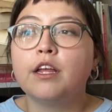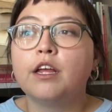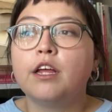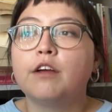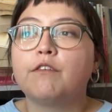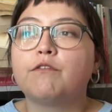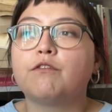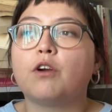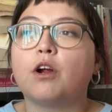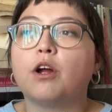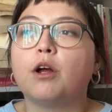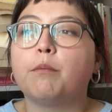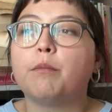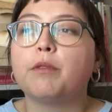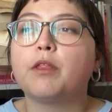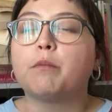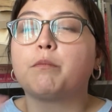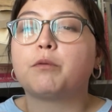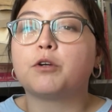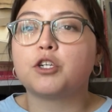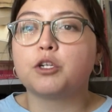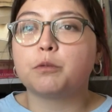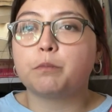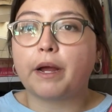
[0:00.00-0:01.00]
from the
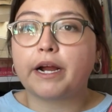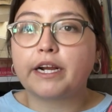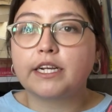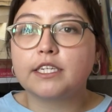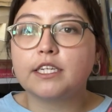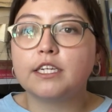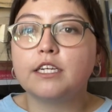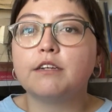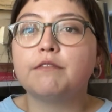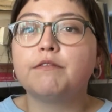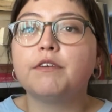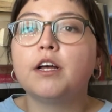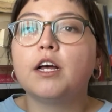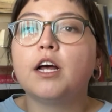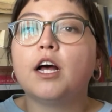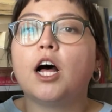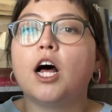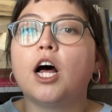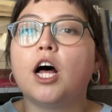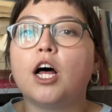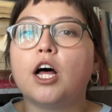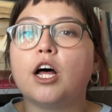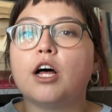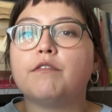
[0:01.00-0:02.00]
perspective
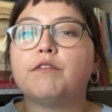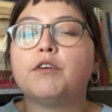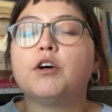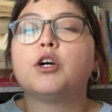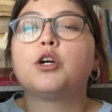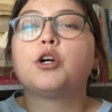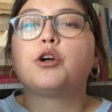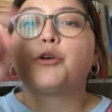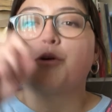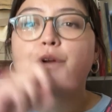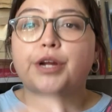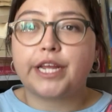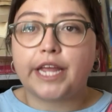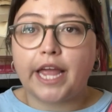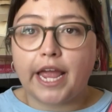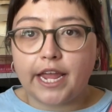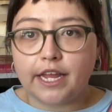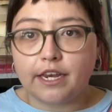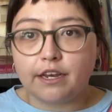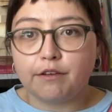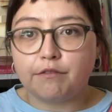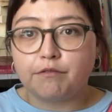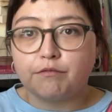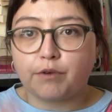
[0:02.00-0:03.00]
of
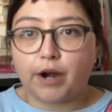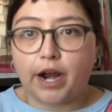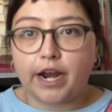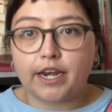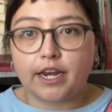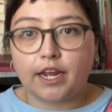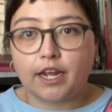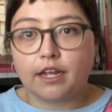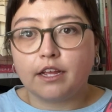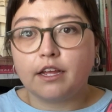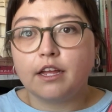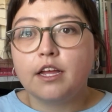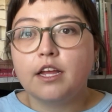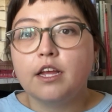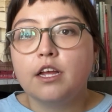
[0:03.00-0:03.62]
creative writing.